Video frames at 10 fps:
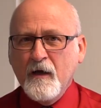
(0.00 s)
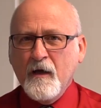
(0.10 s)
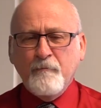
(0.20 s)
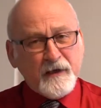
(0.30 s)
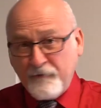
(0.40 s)

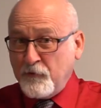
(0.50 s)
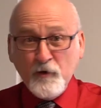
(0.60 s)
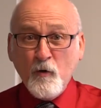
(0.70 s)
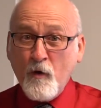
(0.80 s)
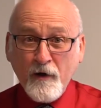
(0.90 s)
But if you
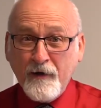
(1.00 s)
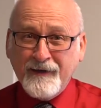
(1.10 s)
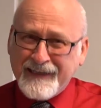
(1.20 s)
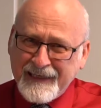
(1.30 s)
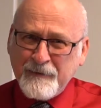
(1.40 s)
don't want
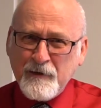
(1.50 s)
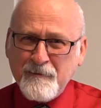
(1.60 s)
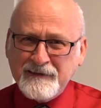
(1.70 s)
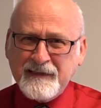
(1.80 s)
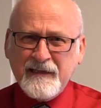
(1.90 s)
to keep them
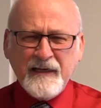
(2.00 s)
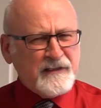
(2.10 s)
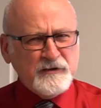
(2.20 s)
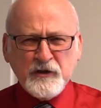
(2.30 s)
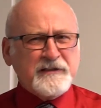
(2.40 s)
as a client,
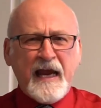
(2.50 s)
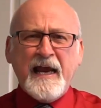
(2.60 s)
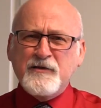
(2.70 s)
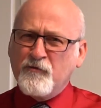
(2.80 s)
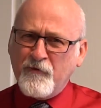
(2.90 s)
then just
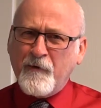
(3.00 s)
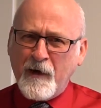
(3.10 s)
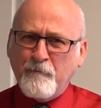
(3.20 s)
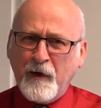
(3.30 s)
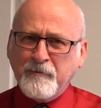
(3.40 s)
answer very
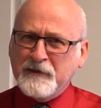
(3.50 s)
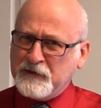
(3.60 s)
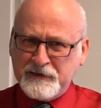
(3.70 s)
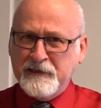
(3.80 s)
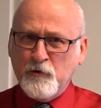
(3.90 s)
abruptly,
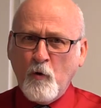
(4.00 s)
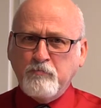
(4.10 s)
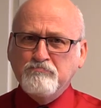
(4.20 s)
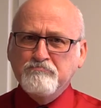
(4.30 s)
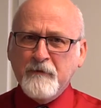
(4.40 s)
just say
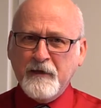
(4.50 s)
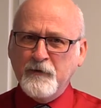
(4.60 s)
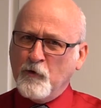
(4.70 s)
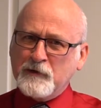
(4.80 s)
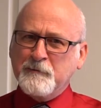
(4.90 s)
nope,
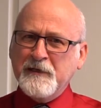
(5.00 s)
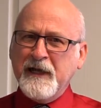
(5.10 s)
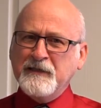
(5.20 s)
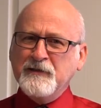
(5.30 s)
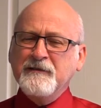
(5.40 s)
and no
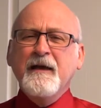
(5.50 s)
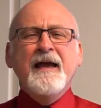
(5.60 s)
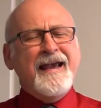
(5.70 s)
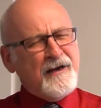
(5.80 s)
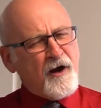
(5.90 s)
explanation,
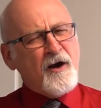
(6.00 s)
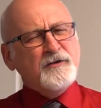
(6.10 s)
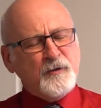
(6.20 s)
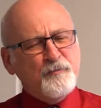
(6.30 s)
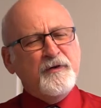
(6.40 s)
and
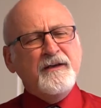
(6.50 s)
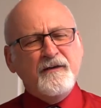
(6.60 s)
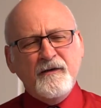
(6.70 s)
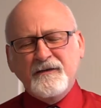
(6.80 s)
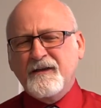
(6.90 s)
odds are pretty
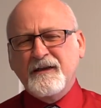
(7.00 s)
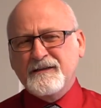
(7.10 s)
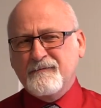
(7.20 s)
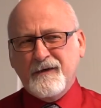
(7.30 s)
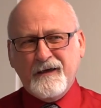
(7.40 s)
good. They're going to
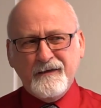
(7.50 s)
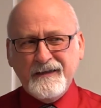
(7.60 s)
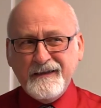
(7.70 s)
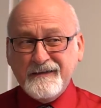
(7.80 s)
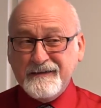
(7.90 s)
say, well,
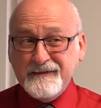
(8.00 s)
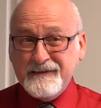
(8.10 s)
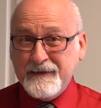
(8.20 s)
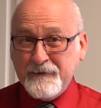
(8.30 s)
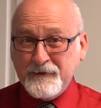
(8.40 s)
he doesn't
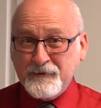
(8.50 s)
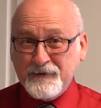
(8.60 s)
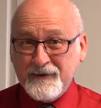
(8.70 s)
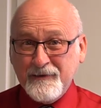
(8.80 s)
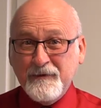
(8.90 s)
seem
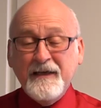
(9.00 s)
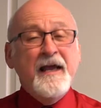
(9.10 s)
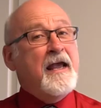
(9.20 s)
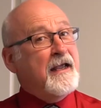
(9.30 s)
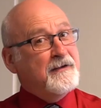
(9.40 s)
interested in me,
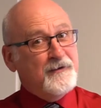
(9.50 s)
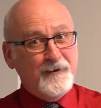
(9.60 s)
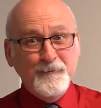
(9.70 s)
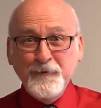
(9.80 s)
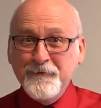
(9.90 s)
and
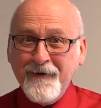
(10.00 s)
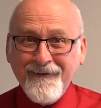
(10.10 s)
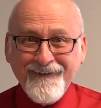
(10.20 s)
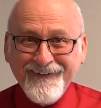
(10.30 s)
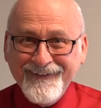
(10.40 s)
they'll move
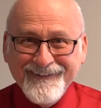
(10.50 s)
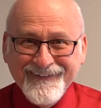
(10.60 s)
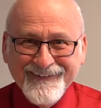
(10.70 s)
on.